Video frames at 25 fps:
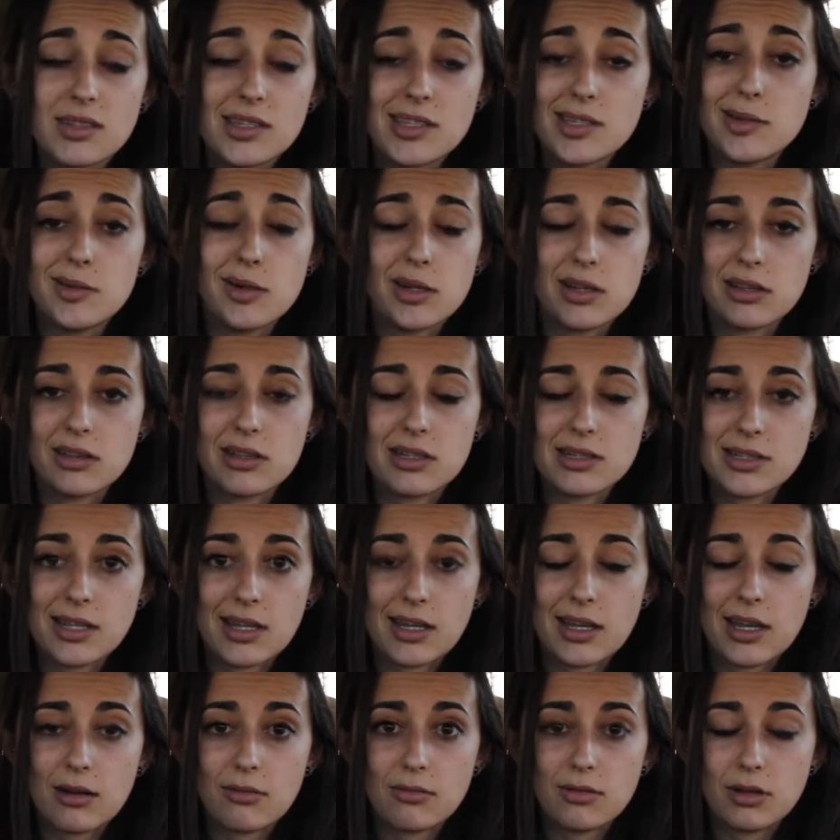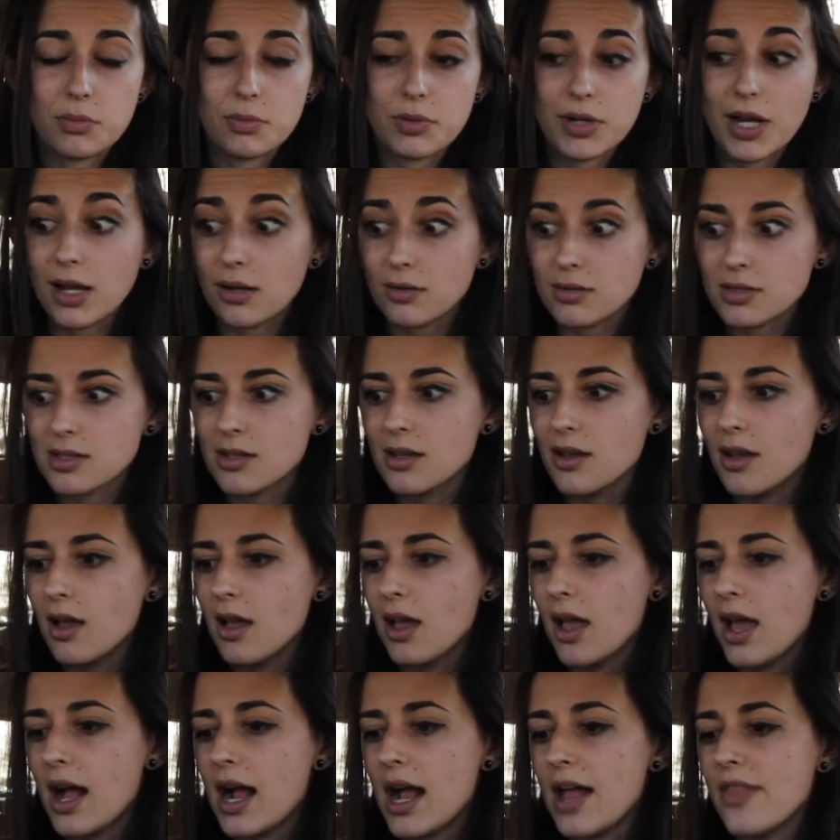two other things I can't really pronounce.
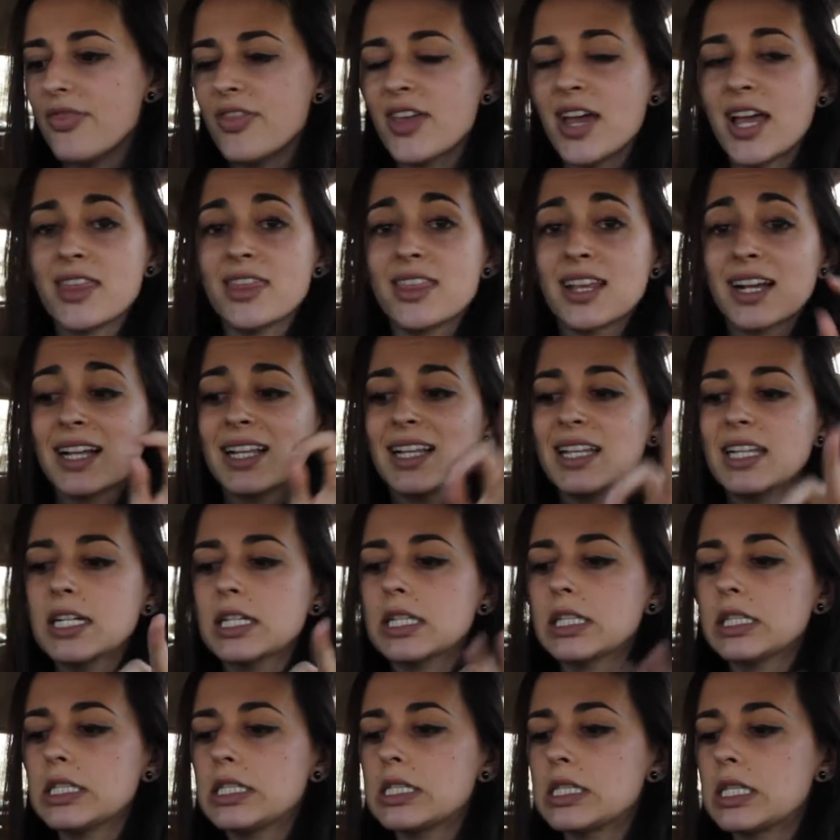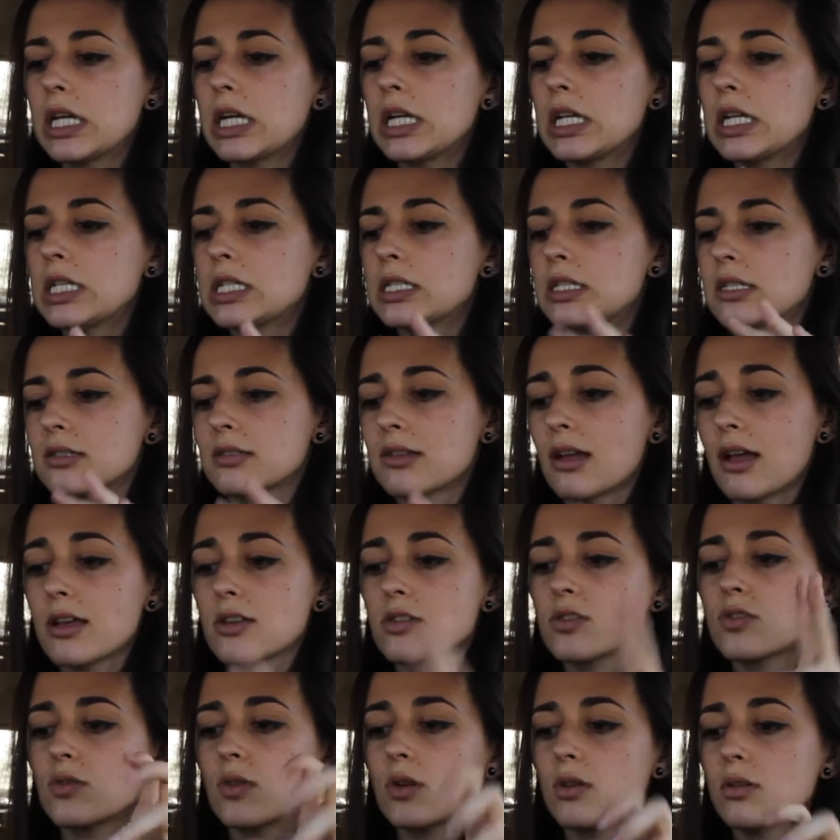And then the clinically studied
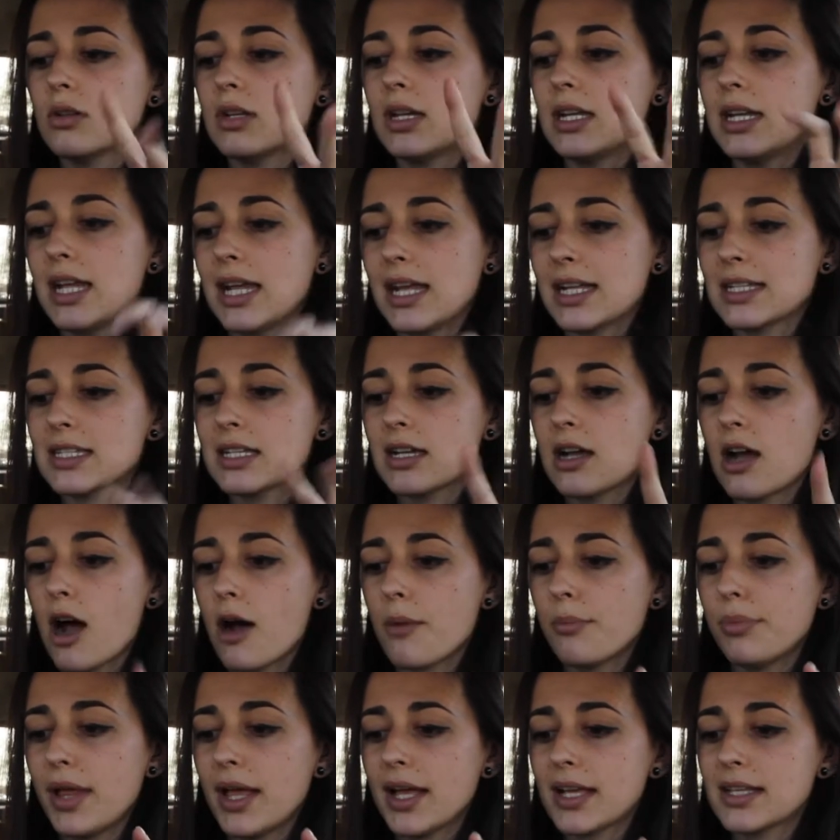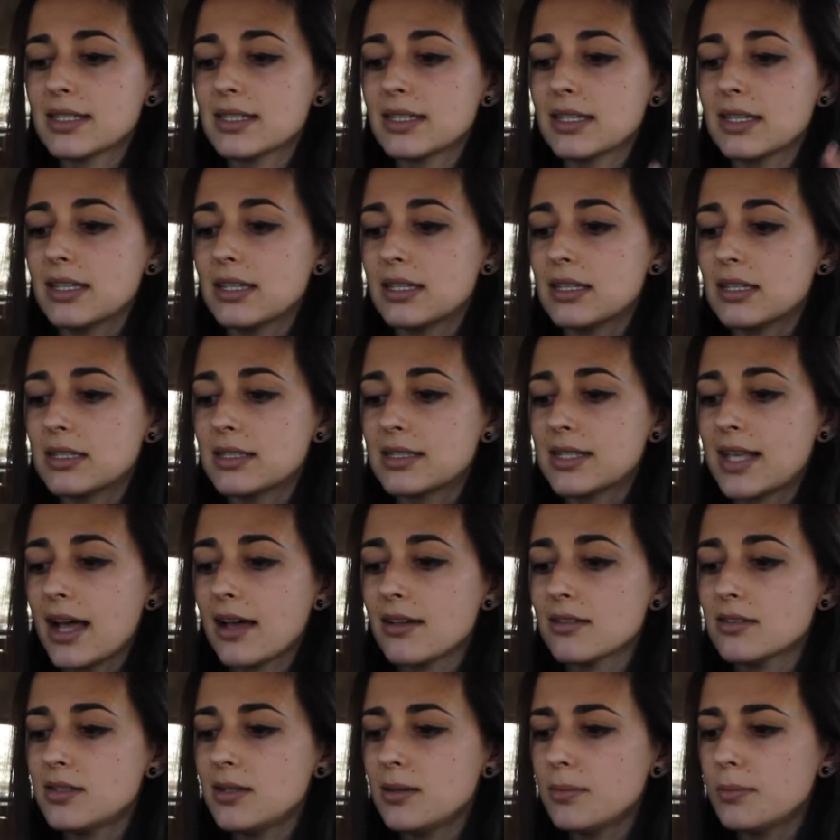testosterone enhancing complex is
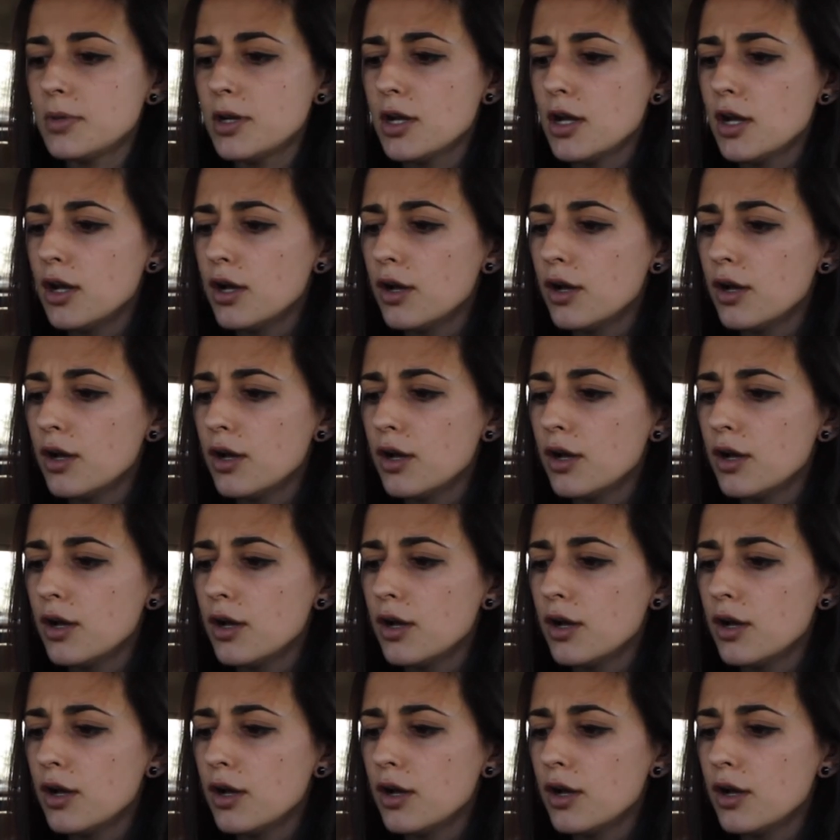calcium